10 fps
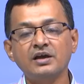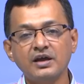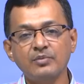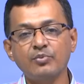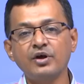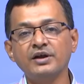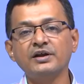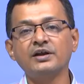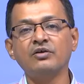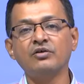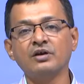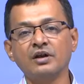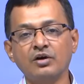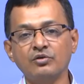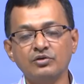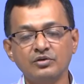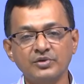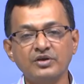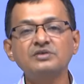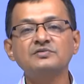employee data on cloud, because